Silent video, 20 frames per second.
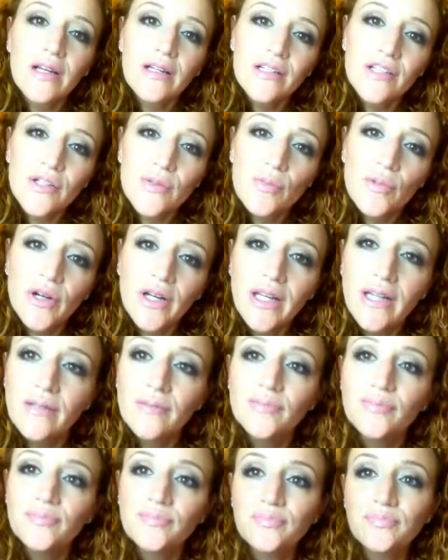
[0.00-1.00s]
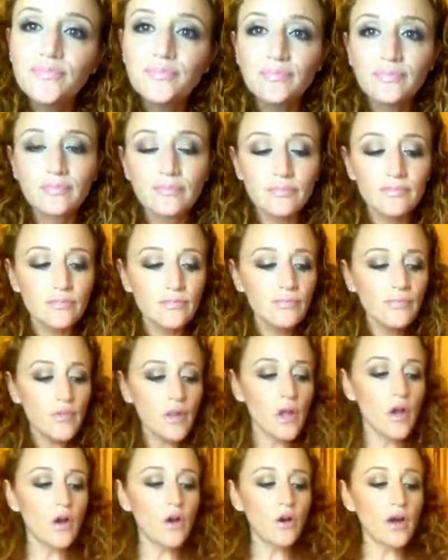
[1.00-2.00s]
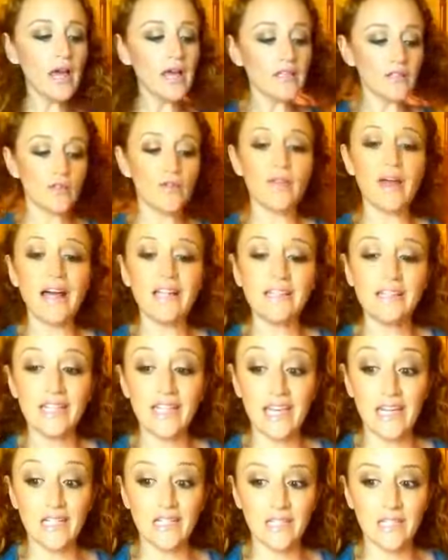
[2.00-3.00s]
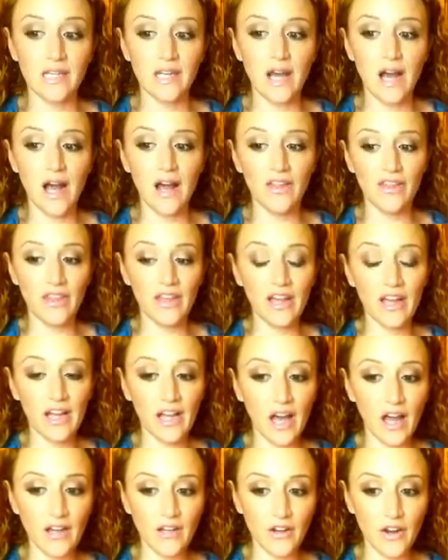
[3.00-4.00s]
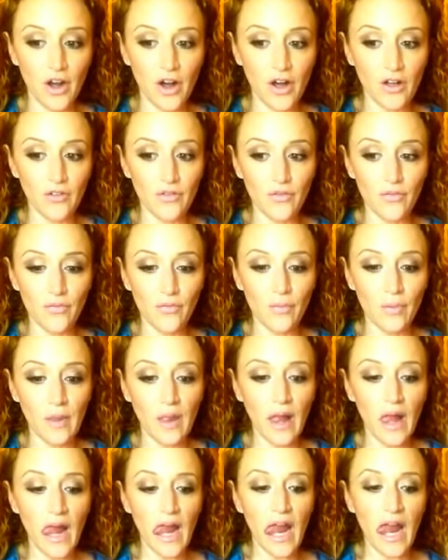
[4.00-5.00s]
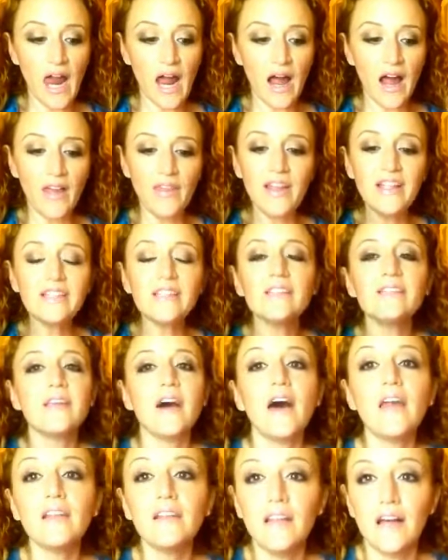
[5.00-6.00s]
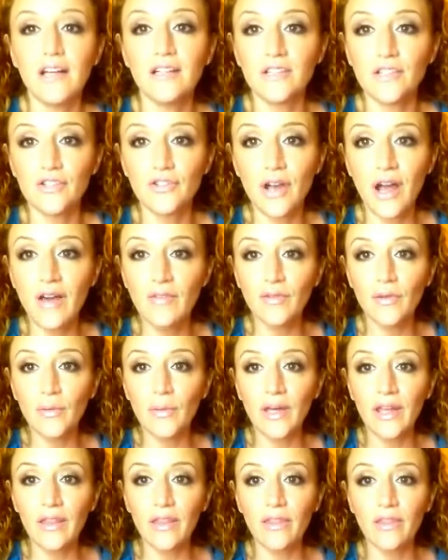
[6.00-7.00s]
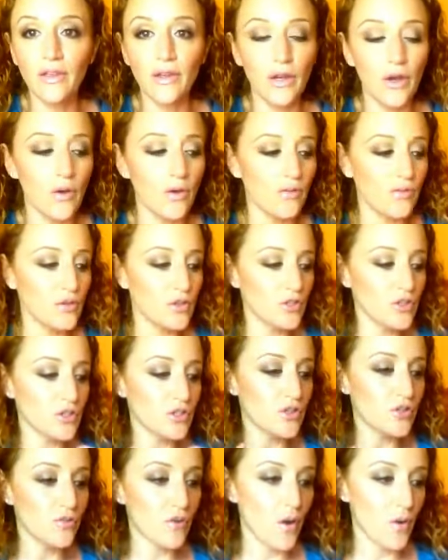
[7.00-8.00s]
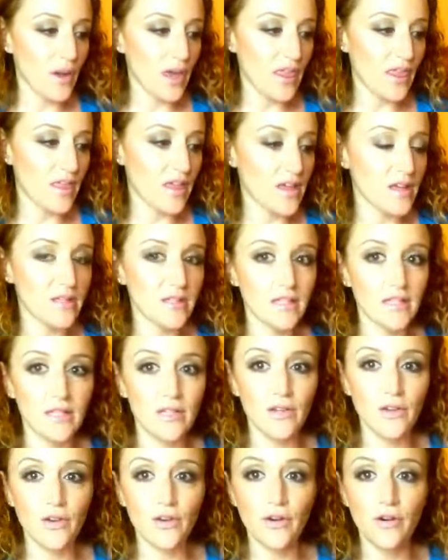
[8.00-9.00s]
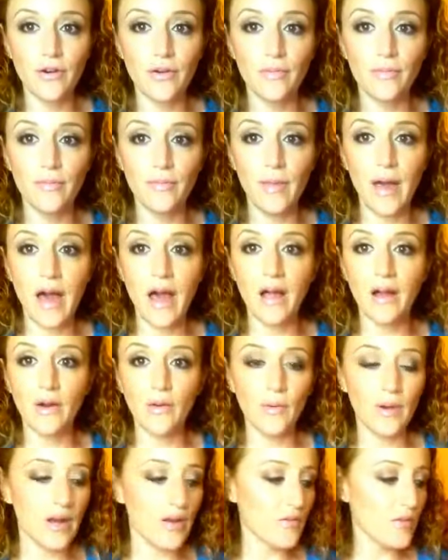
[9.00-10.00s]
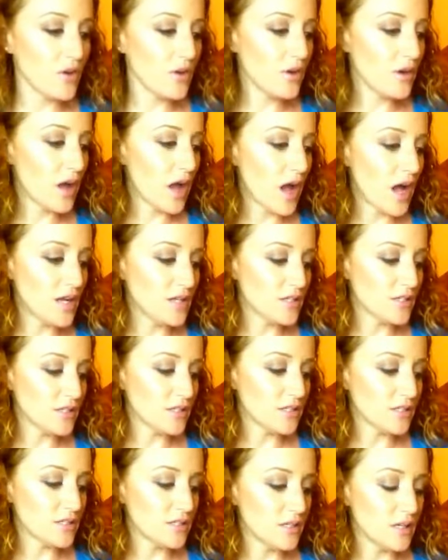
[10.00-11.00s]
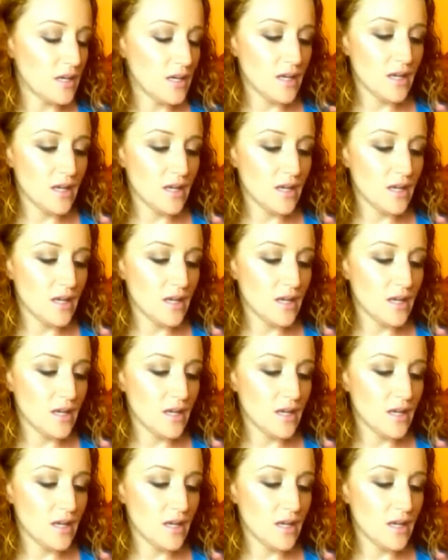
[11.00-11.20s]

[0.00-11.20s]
just pretty. Okay, so that's it. I think I got it all. And that's not a lot to travel with, you know, if you're just throwing things in your bag or whatever. I just